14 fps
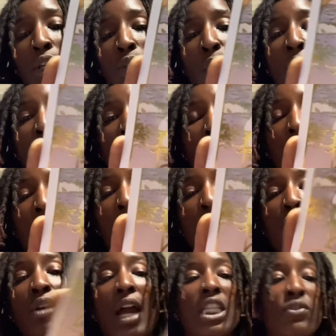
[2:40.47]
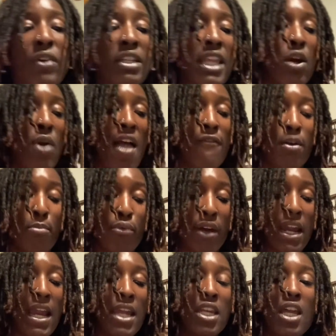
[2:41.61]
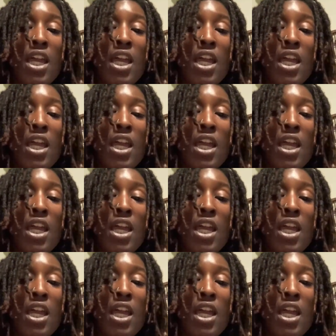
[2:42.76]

So I feel like a lot of you guys right now have a brand.